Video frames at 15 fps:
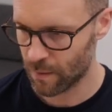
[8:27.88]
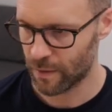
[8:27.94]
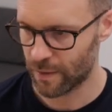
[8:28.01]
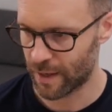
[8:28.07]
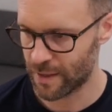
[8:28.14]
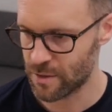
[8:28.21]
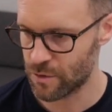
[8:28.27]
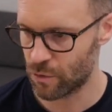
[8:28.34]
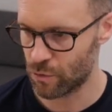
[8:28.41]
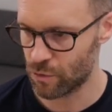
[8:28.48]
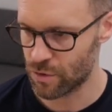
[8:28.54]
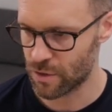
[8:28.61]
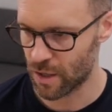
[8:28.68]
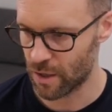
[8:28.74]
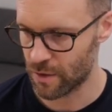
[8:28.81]
That is
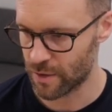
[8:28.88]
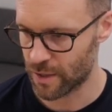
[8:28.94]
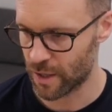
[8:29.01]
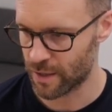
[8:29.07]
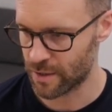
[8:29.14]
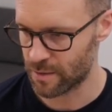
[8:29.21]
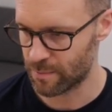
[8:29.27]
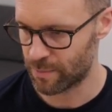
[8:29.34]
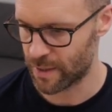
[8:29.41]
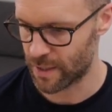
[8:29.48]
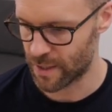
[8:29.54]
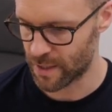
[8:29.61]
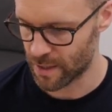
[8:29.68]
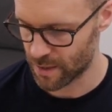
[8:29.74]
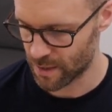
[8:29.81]
also going to
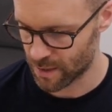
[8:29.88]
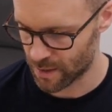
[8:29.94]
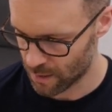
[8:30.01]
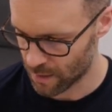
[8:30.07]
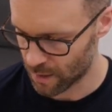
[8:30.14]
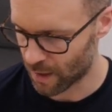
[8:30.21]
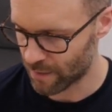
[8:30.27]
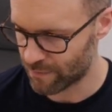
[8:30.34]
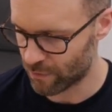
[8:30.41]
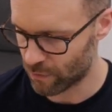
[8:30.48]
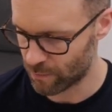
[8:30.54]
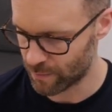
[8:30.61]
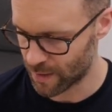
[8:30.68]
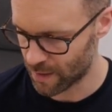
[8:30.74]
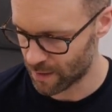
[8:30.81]
be a
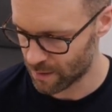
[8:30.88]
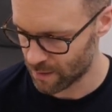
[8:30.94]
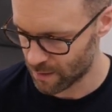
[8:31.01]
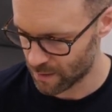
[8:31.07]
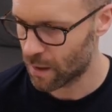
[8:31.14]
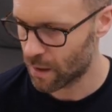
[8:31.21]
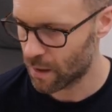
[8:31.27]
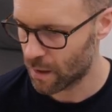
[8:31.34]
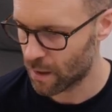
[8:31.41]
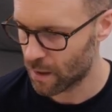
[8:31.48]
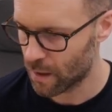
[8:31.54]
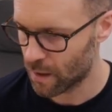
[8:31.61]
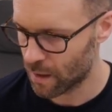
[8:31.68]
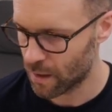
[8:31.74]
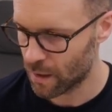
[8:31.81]
formula.
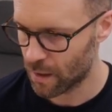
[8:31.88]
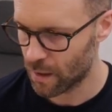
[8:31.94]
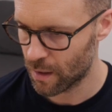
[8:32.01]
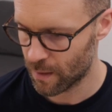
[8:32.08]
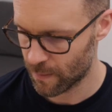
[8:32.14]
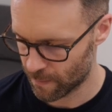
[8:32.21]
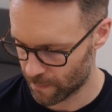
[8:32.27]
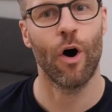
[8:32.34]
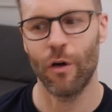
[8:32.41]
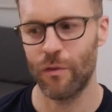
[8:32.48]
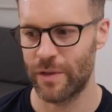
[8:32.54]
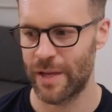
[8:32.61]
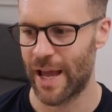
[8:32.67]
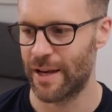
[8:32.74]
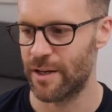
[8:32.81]
On
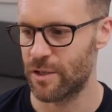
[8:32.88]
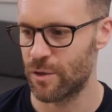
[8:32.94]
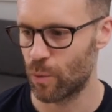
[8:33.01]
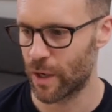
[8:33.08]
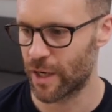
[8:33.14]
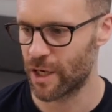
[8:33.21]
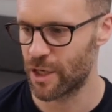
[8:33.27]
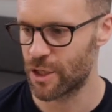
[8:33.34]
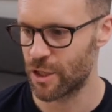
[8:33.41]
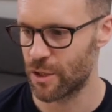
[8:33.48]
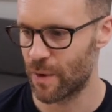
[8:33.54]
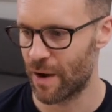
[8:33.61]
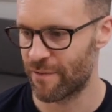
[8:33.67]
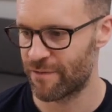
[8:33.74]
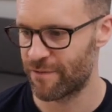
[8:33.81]
the end, we're going to do
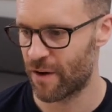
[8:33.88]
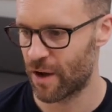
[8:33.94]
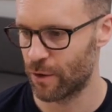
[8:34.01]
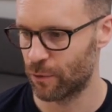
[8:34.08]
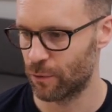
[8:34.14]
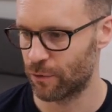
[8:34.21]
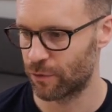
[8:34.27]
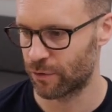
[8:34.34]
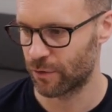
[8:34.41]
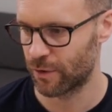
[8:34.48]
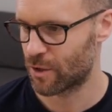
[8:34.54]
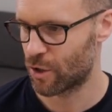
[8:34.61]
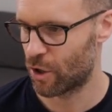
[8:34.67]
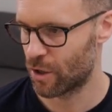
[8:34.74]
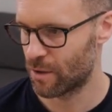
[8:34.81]
a files
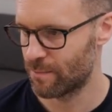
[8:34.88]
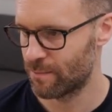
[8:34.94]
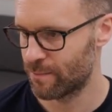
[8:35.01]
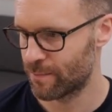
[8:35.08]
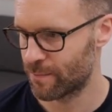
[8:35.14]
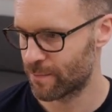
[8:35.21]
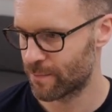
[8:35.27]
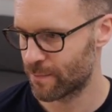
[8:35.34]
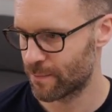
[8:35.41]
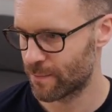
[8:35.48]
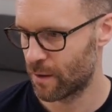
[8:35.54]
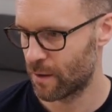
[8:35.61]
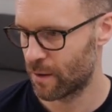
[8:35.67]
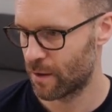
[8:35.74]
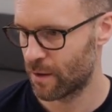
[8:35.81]
column
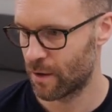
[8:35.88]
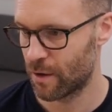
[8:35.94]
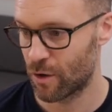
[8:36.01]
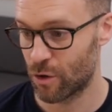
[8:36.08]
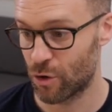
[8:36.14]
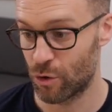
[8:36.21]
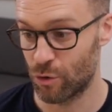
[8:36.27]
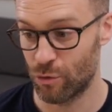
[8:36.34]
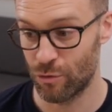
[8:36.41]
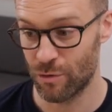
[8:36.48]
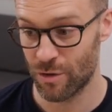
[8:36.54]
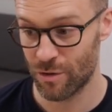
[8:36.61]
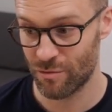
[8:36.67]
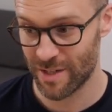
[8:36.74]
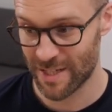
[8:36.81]
called
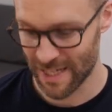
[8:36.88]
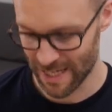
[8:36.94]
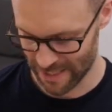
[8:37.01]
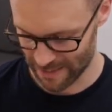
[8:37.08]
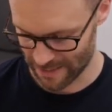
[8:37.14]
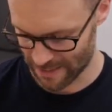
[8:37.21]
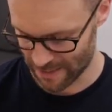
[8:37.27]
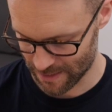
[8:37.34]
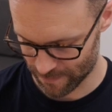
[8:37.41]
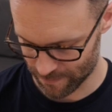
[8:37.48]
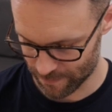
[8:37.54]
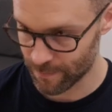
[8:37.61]
receipts